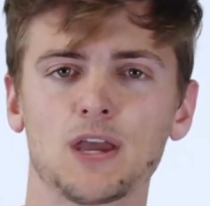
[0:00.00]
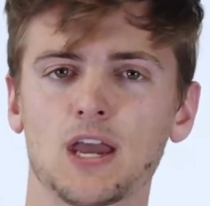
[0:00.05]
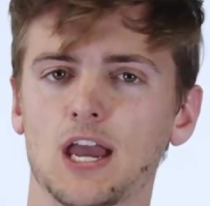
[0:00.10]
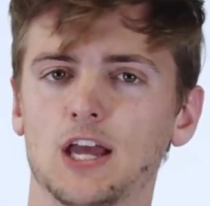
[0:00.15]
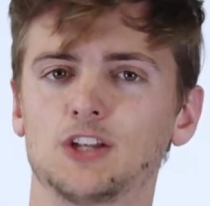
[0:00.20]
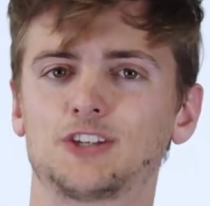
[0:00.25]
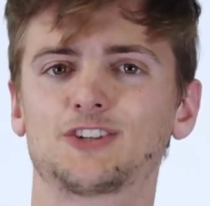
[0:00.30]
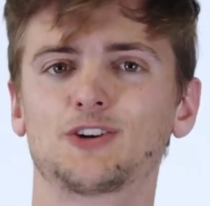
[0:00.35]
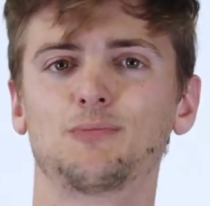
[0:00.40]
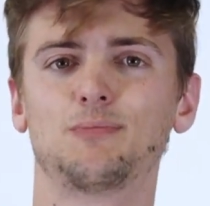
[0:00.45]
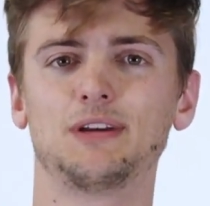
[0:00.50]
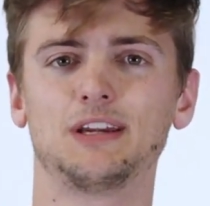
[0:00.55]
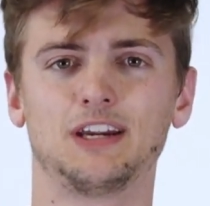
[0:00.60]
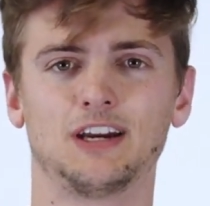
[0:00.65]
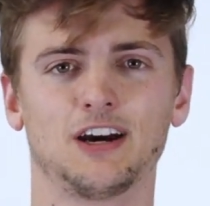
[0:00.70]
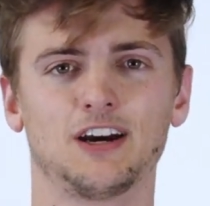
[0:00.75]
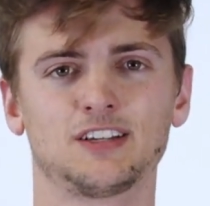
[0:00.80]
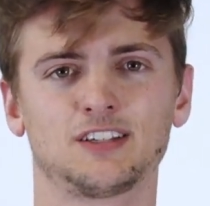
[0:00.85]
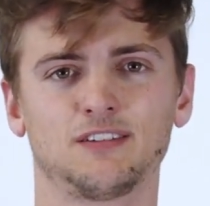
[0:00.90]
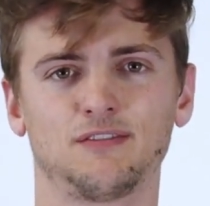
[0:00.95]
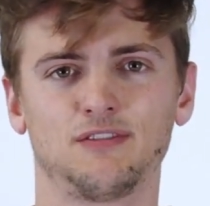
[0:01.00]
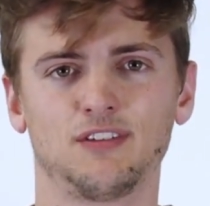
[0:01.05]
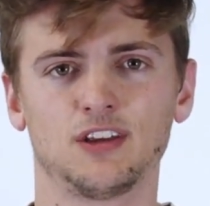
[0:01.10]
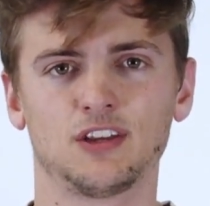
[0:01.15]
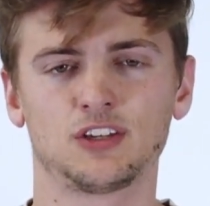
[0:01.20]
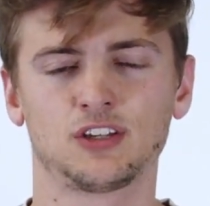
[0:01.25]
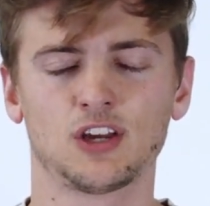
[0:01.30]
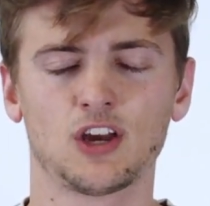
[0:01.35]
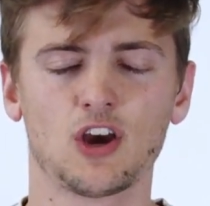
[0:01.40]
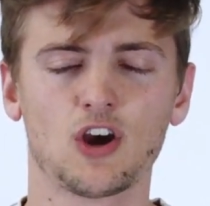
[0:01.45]
And so because of
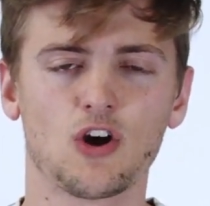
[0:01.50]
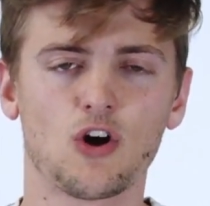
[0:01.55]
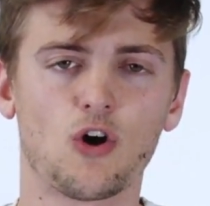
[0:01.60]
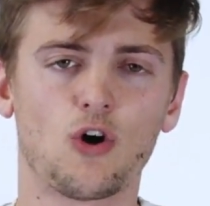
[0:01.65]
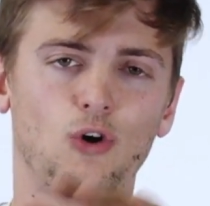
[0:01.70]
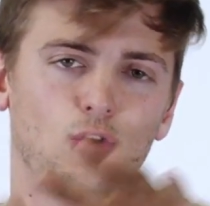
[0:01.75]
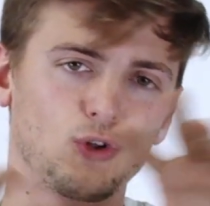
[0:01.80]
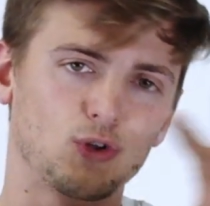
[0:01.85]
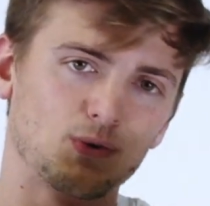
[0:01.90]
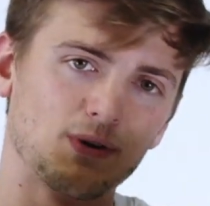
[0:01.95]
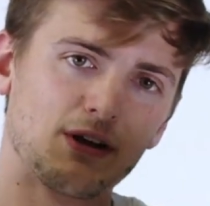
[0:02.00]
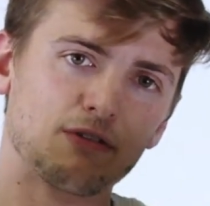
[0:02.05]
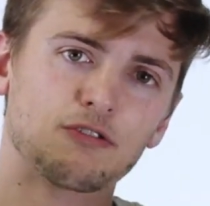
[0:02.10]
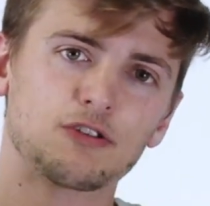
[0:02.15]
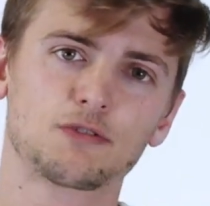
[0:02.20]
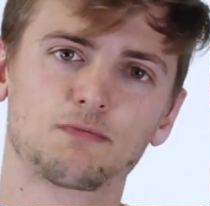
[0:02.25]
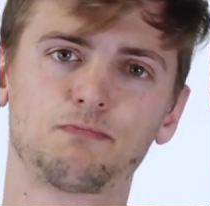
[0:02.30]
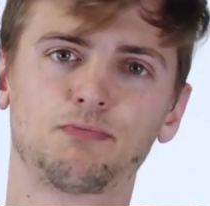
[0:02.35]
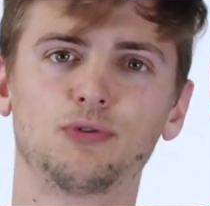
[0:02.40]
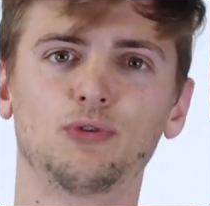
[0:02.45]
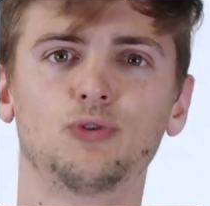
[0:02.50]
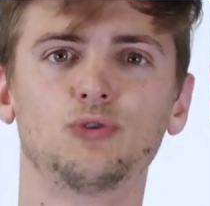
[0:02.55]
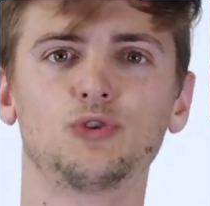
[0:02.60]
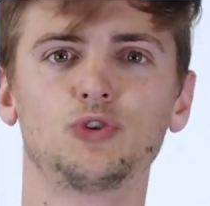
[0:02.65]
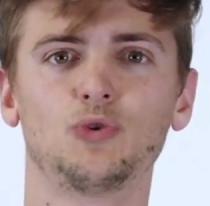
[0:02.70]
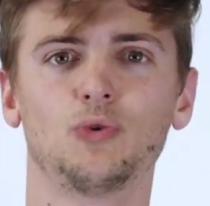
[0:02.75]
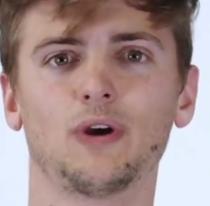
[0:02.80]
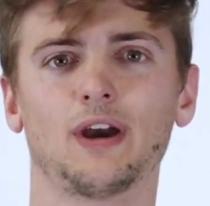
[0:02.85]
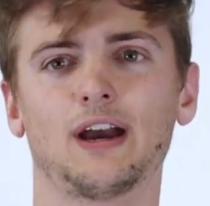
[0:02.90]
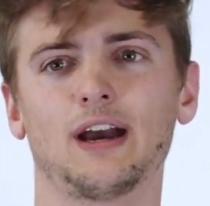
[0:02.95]
this, all around this pool,
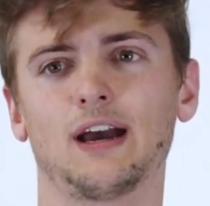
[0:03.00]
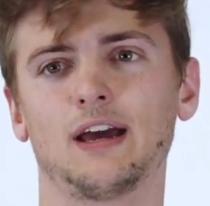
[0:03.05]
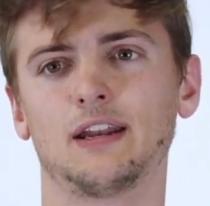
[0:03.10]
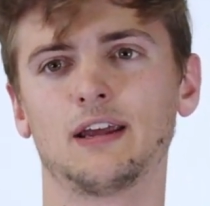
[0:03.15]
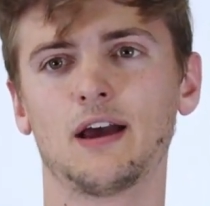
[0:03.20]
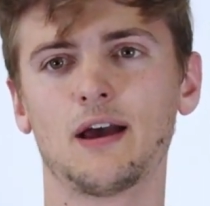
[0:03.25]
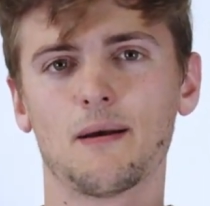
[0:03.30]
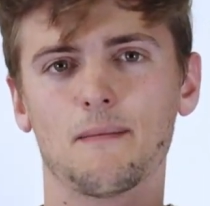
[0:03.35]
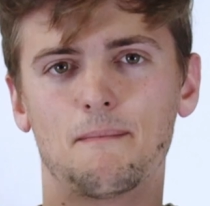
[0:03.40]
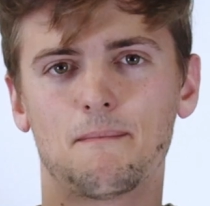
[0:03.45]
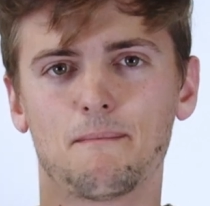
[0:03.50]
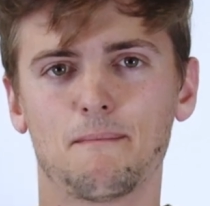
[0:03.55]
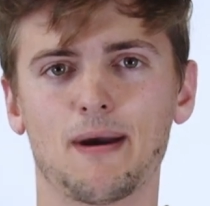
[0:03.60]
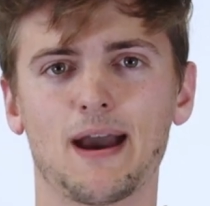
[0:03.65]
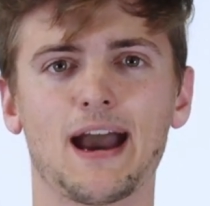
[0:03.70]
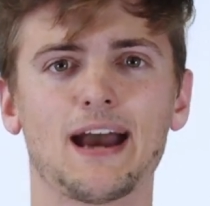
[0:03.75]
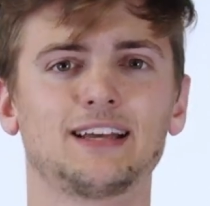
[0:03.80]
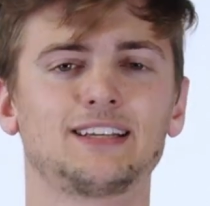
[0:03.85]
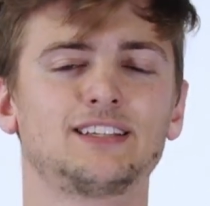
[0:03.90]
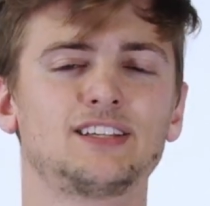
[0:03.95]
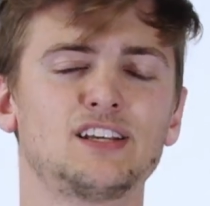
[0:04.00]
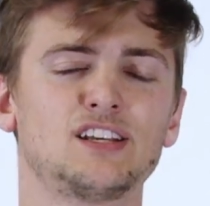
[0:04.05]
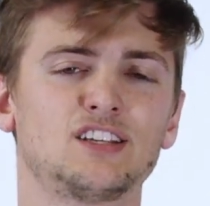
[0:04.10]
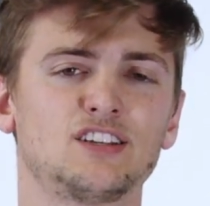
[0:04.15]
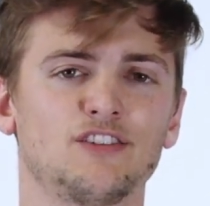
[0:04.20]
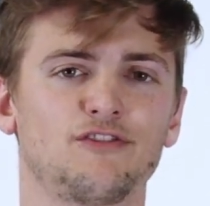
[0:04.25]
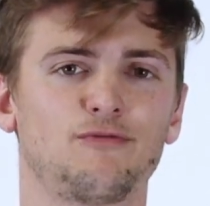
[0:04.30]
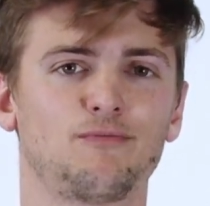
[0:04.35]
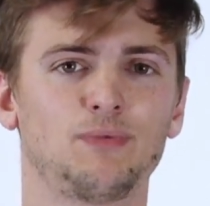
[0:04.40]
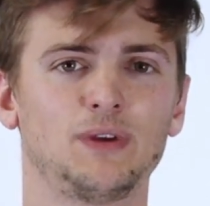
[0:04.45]
you had masses
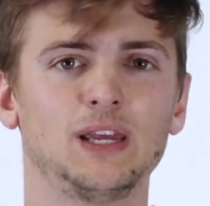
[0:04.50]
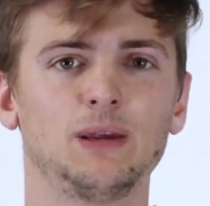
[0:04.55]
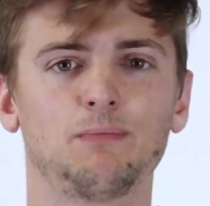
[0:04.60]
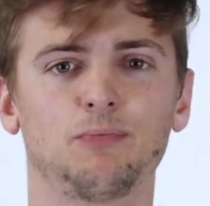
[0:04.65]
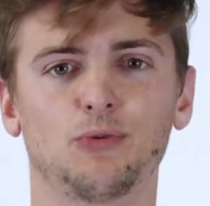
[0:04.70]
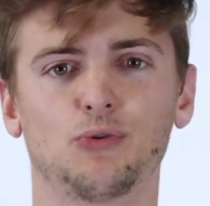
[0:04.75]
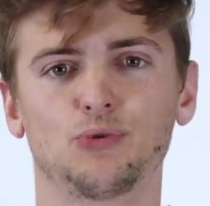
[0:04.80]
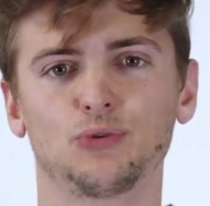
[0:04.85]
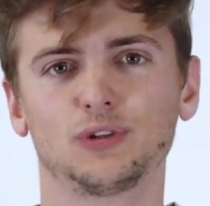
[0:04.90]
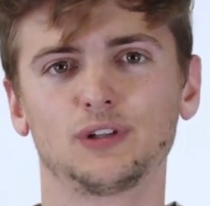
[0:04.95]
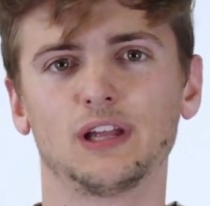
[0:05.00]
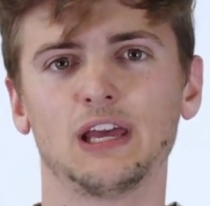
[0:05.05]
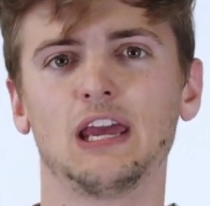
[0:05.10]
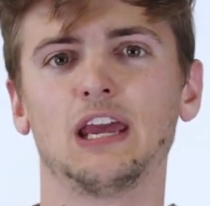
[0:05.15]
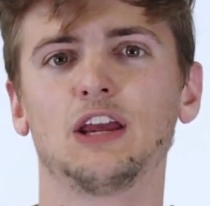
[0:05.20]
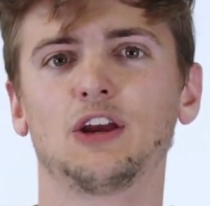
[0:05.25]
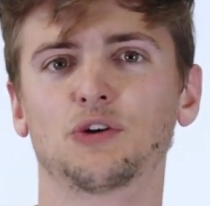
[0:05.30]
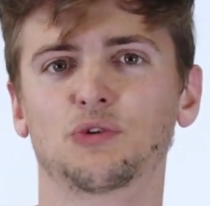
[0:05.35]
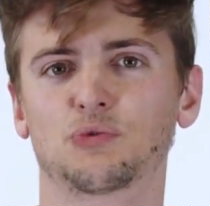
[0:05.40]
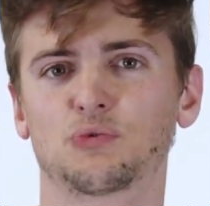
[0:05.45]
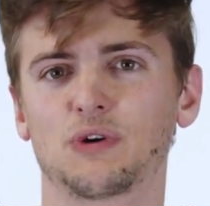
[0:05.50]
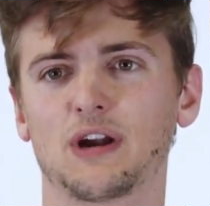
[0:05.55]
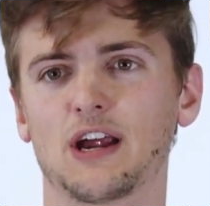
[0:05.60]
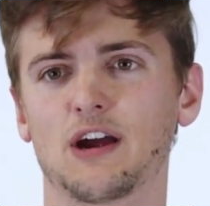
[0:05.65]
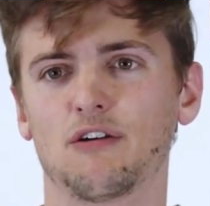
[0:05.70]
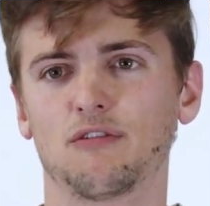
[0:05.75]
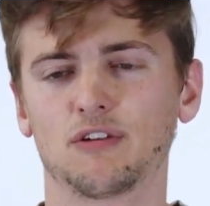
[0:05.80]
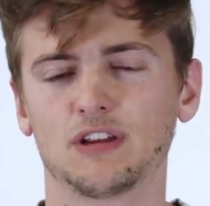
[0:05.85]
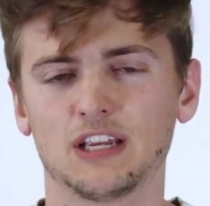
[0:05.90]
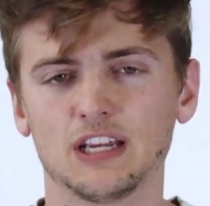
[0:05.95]
of people laying
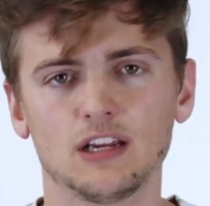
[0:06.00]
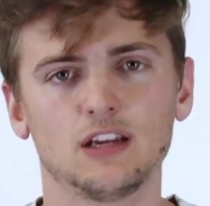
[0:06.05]
around,